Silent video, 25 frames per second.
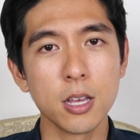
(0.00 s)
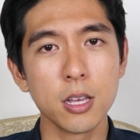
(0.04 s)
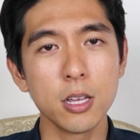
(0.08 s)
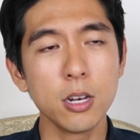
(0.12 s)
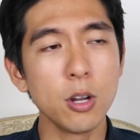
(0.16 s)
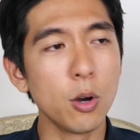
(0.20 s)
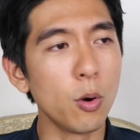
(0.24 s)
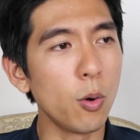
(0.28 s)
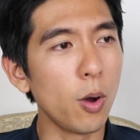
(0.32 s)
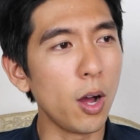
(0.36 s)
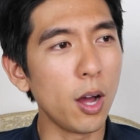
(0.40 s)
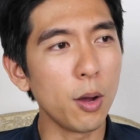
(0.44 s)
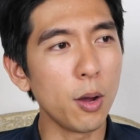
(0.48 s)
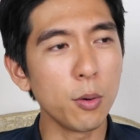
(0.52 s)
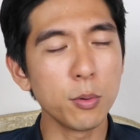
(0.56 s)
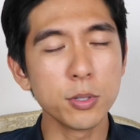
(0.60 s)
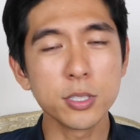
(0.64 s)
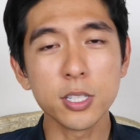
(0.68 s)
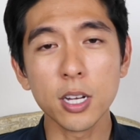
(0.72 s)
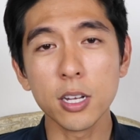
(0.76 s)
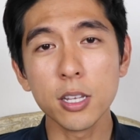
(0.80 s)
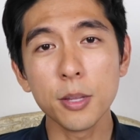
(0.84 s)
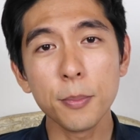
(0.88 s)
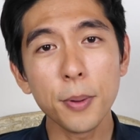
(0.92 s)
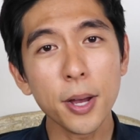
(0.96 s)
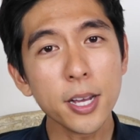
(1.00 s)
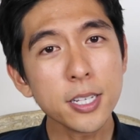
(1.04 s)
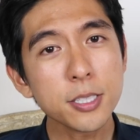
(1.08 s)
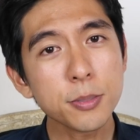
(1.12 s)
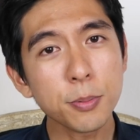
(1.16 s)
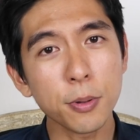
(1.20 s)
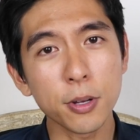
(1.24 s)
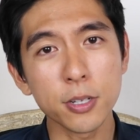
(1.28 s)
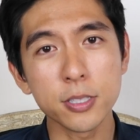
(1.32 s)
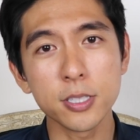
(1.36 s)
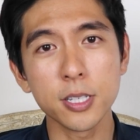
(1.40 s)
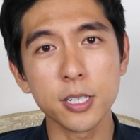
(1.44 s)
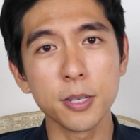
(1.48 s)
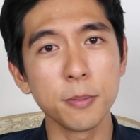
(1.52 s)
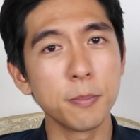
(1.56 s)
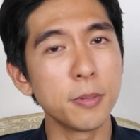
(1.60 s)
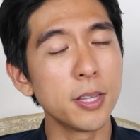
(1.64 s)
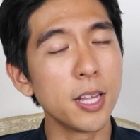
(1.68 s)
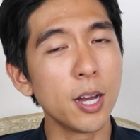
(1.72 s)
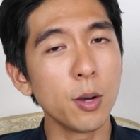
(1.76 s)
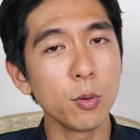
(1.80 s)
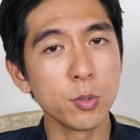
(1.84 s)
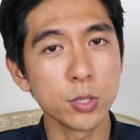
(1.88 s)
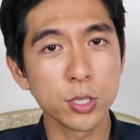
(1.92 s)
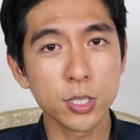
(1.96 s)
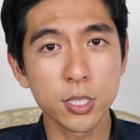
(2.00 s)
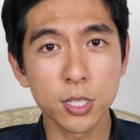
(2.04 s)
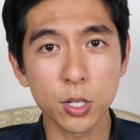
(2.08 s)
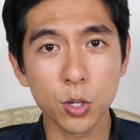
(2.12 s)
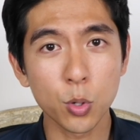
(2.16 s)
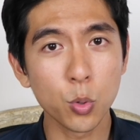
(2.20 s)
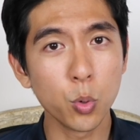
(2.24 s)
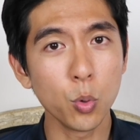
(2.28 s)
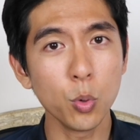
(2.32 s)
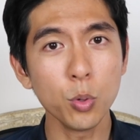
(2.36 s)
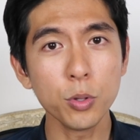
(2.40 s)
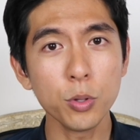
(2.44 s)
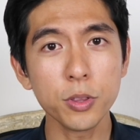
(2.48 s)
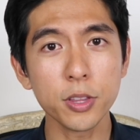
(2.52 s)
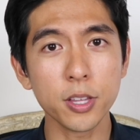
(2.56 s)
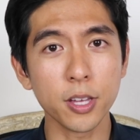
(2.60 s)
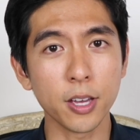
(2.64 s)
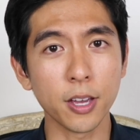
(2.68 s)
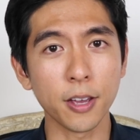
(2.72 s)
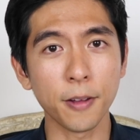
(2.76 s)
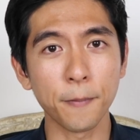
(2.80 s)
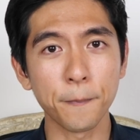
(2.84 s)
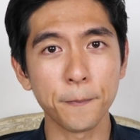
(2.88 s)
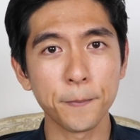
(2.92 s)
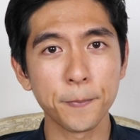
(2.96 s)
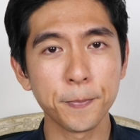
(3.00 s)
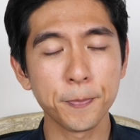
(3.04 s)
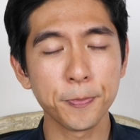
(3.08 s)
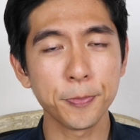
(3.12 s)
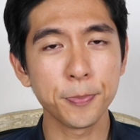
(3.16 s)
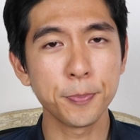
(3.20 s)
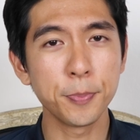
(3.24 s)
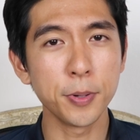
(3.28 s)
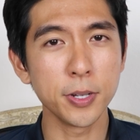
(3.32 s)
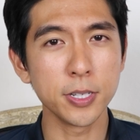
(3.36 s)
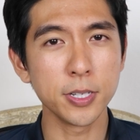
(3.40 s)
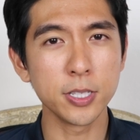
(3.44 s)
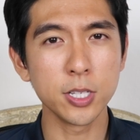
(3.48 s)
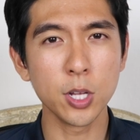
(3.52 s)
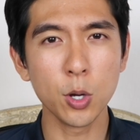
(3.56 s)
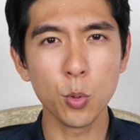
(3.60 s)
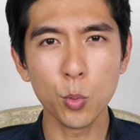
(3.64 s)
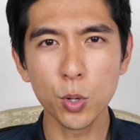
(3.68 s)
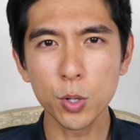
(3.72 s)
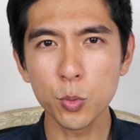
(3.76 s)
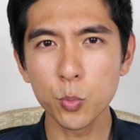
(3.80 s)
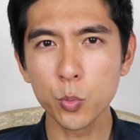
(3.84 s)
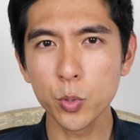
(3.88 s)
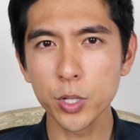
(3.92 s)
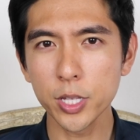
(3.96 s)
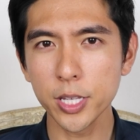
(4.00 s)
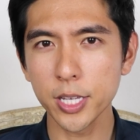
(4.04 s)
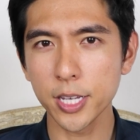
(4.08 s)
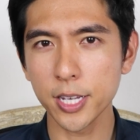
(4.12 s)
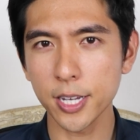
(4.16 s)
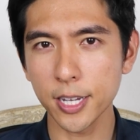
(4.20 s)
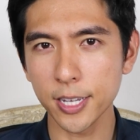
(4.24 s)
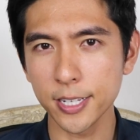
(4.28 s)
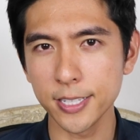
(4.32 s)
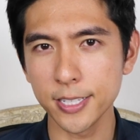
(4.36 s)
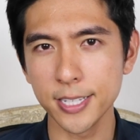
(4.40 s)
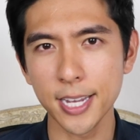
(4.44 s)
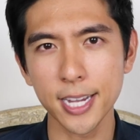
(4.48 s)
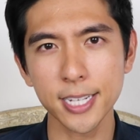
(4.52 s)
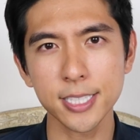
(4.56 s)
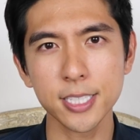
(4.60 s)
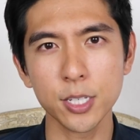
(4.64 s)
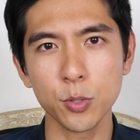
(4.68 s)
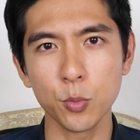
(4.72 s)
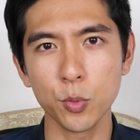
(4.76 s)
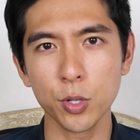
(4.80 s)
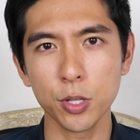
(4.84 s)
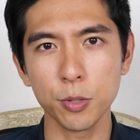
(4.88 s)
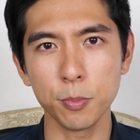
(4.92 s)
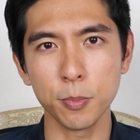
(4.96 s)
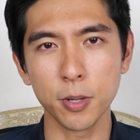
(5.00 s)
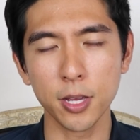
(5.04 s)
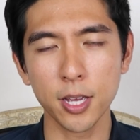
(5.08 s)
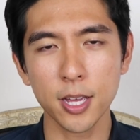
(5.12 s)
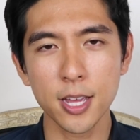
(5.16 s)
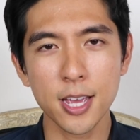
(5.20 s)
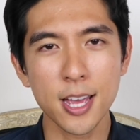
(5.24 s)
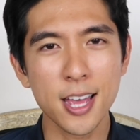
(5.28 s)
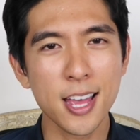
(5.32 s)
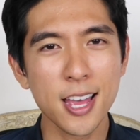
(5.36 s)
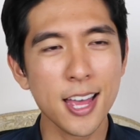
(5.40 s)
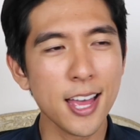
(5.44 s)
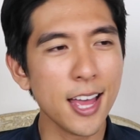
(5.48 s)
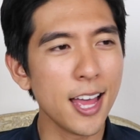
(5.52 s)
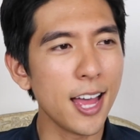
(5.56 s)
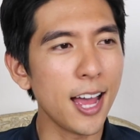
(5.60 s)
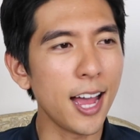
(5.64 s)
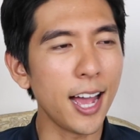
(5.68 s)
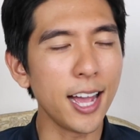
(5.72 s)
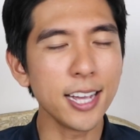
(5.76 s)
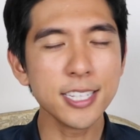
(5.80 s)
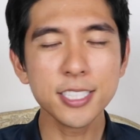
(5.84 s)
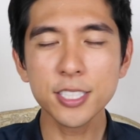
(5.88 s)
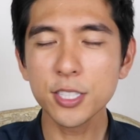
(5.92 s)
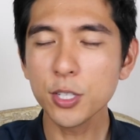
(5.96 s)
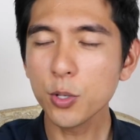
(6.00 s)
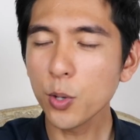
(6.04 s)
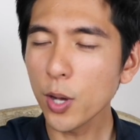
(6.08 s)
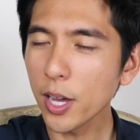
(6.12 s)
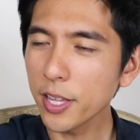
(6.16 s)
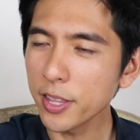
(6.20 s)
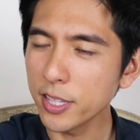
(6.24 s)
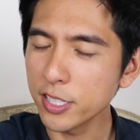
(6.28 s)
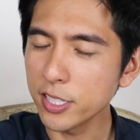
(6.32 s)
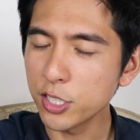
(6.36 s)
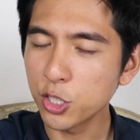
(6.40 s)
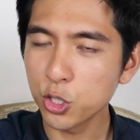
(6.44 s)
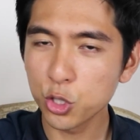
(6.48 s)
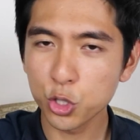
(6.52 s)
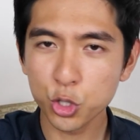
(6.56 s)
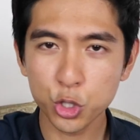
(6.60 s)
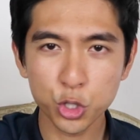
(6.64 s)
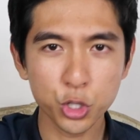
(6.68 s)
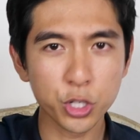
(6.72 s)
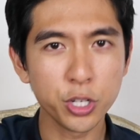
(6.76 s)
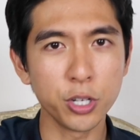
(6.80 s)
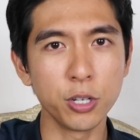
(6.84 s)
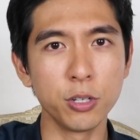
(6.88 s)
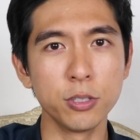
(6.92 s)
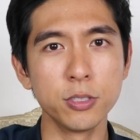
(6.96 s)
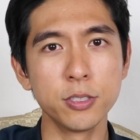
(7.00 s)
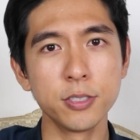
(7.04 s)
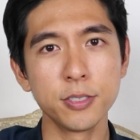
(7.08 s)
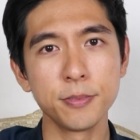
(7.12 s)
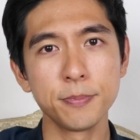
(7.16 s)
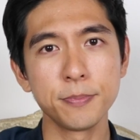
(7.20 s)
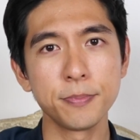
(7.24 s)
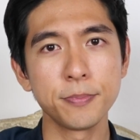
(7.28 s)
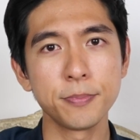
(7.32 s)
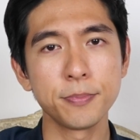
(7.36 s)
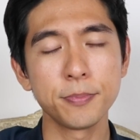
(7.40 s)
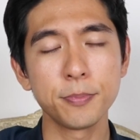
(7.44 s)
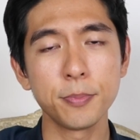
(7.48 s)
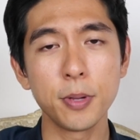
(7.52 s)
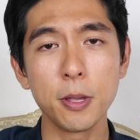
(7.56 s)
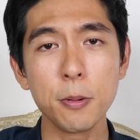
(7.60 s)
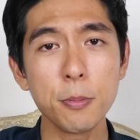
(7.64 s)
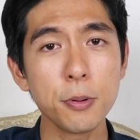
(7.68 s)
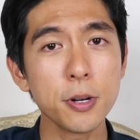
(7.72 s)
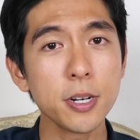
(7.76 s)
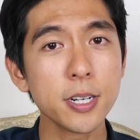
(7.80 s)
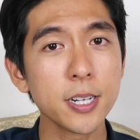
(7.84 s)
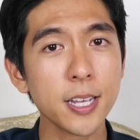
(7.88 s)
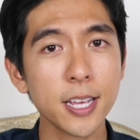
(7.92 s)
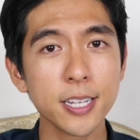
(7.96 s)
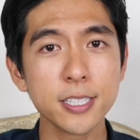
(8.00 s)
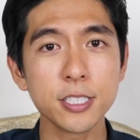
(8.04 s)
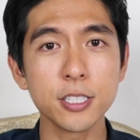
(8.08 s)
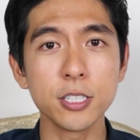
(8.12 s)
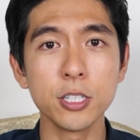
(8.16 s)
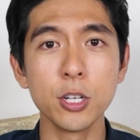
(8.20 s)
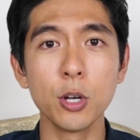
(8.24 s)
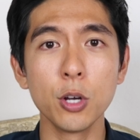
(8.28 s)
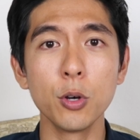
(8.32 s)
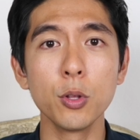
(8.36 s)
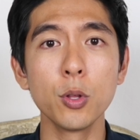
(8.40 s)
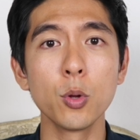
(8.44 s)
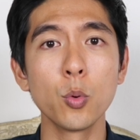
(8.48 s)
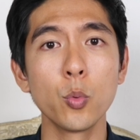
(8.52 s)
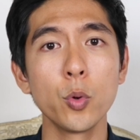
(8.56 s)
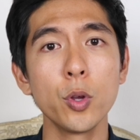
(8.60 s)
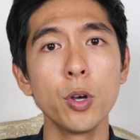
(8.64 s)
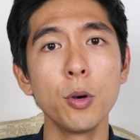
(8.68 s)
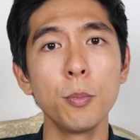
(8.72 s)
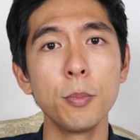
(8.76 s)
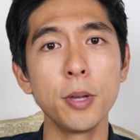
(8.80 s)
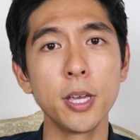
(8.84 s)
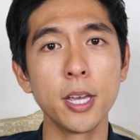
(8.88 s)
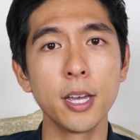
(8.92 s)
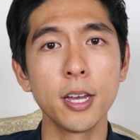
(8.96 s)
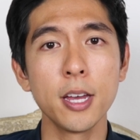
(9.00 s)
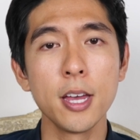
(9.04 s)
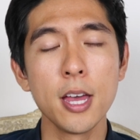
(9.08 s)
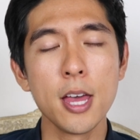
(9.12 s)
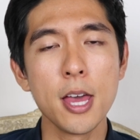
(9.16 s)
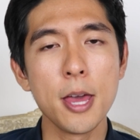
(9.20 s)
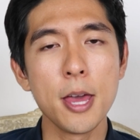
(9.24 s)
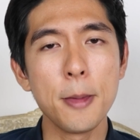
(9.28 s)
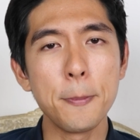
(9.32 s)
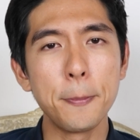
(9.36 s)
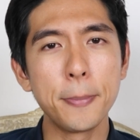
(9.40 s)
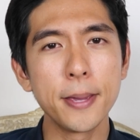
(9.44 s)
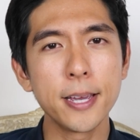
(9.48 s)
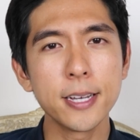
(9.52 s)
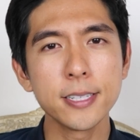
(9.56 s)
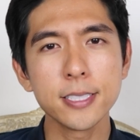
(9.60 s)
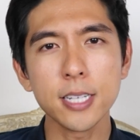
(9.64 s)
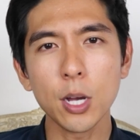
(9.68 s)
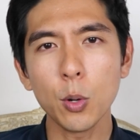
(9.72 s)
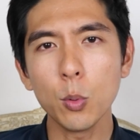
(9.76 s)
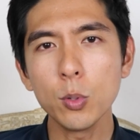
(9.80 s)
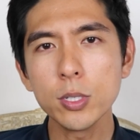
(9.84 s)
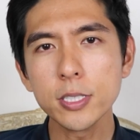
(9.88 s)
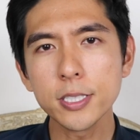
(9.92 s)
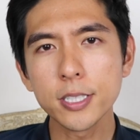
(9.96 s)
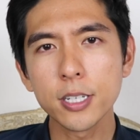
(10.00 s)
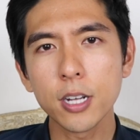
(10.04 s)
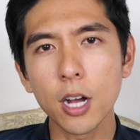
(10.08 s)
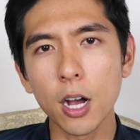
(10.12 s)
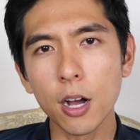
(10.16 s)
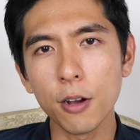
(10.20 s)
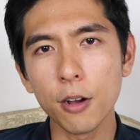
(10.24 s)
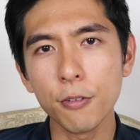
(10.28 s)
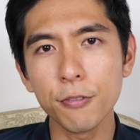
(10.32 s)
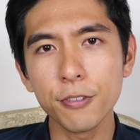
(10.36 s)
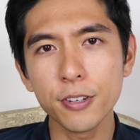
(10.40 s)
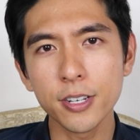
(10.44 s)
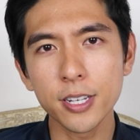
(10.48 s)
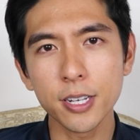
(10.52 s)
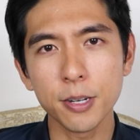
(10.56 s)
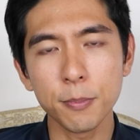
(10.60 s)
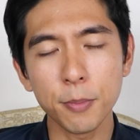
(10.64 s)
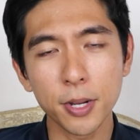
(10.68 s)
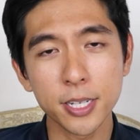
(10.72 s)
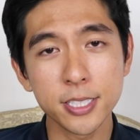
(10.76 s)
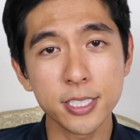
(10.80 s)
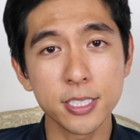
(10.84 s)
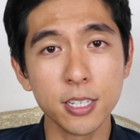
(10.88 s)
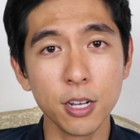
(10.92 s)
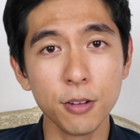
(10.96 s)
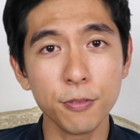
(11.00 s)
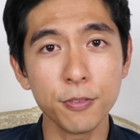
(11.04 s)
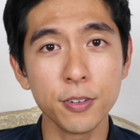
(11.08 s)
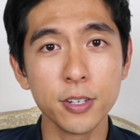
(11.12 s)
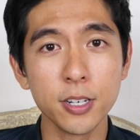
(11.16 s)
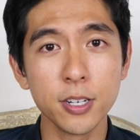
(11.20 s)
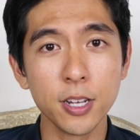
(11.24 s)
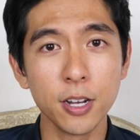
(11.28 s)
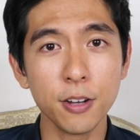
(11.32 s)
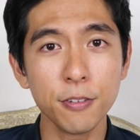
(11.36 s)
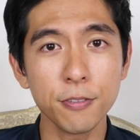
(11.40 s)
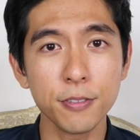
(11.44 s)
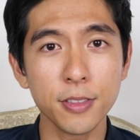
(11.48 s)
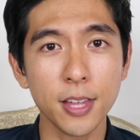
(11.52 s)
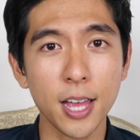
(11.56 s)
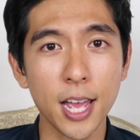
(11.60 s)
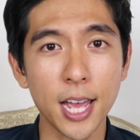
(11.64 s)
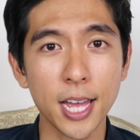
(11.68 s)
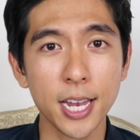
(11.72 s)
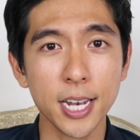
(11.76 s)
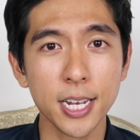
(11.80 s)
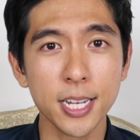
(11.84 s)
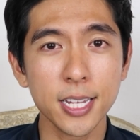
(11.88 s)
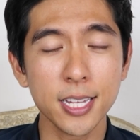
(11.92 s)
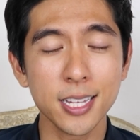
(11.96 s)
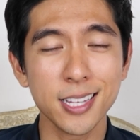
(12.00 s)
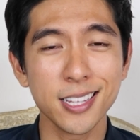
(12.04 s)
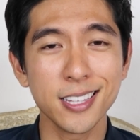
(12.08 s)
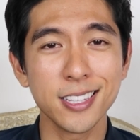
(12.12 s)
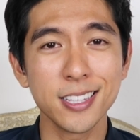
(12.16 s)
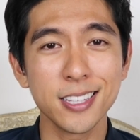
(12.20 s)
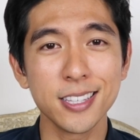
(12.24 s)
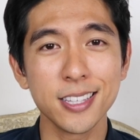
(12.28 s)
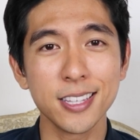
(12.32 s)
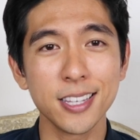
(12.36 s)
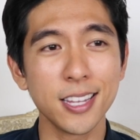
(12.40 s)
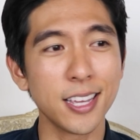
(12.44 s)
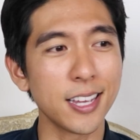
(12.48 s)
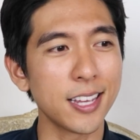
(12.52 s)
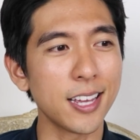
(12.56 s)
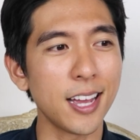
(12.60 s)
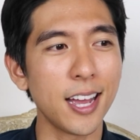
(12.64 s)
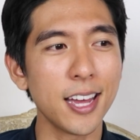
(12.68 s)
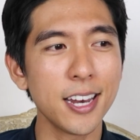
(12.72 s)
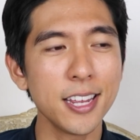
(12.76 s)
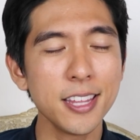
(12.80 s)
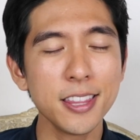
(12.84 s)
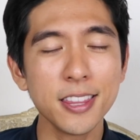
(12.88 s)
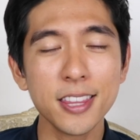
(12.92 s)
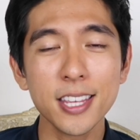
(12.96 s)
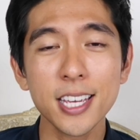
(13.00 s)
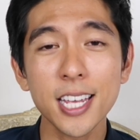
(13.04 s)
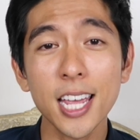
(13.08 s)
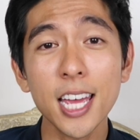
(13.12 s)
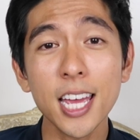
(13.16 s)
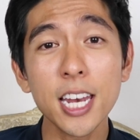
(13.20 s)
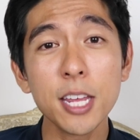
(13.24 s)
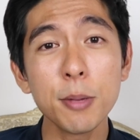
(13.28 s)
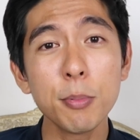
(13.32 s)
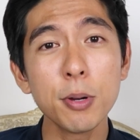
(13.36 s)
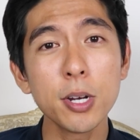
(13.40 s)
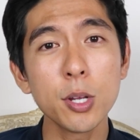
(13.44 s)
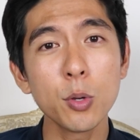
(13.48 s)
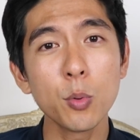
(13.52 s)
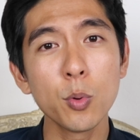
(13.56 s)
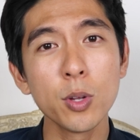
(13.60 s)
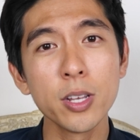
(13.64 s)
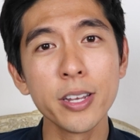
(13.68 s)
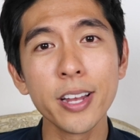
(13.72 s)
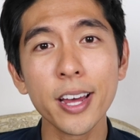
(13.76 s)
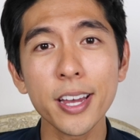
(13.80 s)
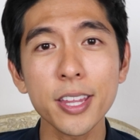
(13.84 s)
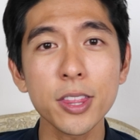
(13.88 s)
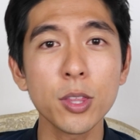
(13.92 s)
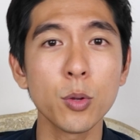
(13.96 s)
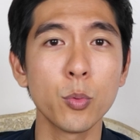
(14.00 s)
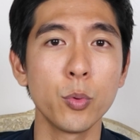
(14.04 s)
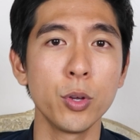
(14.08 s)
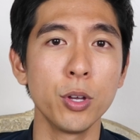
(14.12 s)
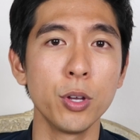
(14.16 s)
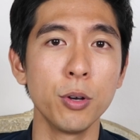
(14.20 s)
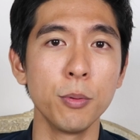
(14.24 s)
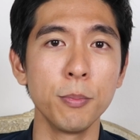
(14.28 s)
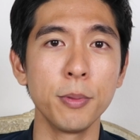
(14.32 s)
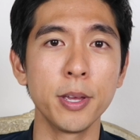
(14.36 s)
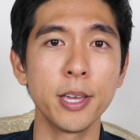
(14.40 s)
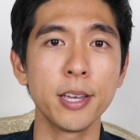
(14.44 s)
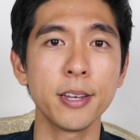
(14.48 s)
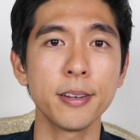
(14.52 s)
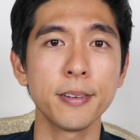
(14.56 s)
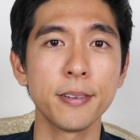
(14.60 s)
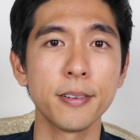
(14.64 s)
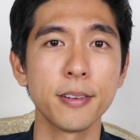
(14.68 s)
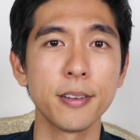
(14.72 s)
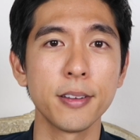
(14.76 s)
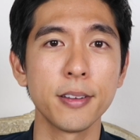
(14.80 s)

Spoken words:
I was on the basketball team and that was the cool thing. But no one really connected with me. I still had this shield. People didn't get to know the real me because I wasn't confident in myself enough that I didn't think anybody would like the real me.